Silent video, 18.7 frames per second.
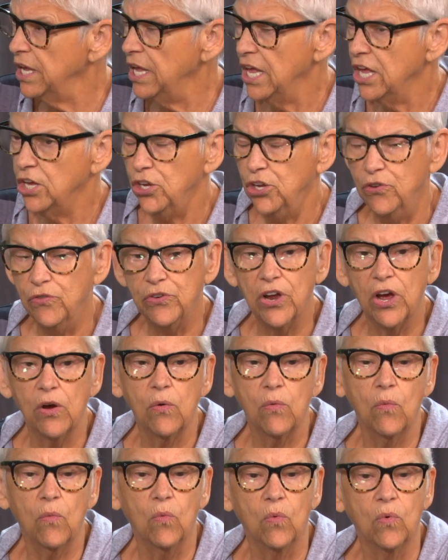You
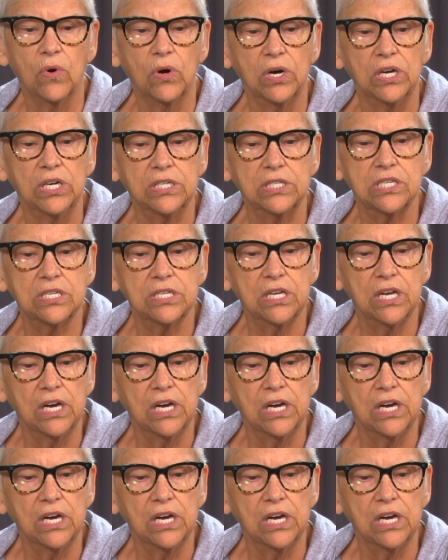don't want